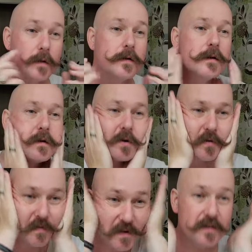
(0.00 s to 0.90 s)
So you do
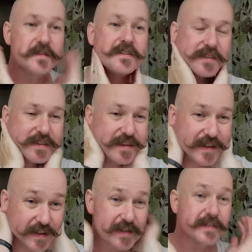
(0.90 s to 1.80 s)
feel a
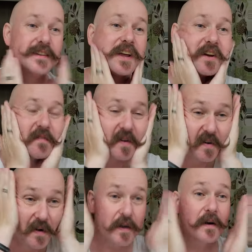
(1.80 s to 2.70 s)
little sting if there's
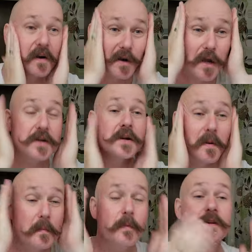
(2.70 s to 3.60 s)
any irritation,
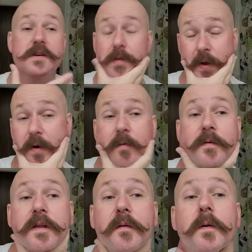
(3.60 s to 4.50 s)
which there
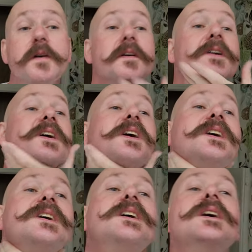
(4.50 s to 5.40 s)
really wasn't
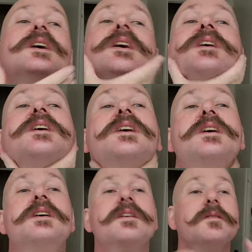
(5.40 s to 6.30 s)
here.
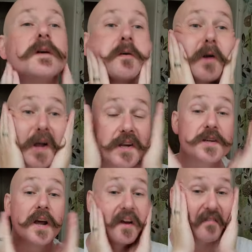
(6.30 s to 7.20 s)
It was a great
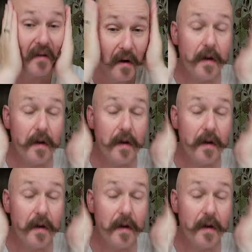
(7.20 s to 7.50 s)
shave.